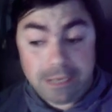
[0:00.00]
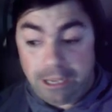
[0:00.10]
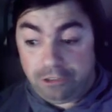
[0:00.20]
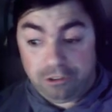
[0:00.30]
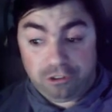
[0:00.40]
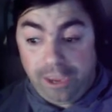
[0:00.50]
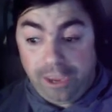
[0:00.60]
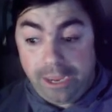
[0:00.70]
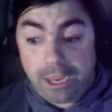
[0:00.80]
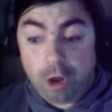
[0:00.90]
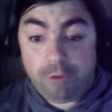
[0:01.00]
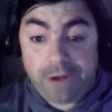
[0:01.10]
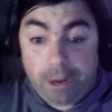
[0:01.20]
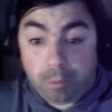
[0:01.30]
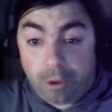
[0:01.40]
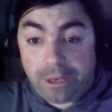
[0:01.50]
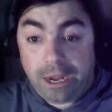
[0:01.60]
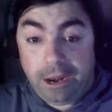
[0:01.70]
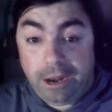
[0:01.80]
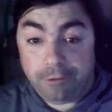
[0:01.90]
It's the second COVID outbreak that
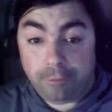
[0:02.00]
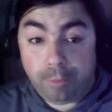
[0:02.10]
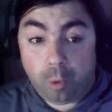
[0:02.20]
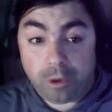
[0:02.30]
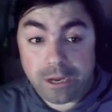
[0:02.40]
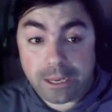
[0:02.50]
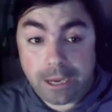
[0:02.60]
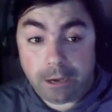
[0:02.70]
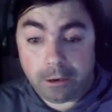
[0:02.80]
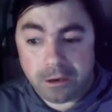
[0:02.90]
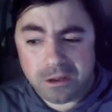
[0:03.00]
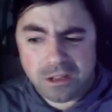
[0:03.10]
I have reported in Canada.